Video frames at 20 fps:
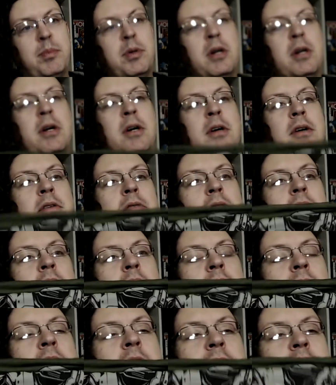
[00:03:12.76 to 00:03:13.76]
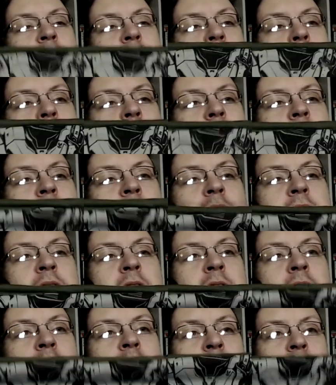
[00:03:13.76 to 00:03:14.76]
But like the shirt quality
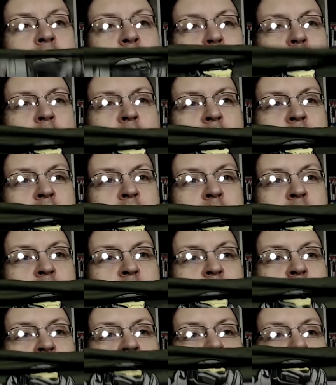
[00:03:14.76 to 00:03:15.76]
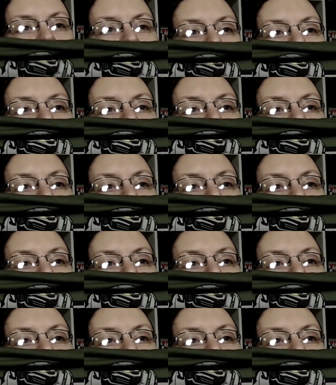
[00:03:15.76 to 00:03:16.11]
itself is about the same as it has been,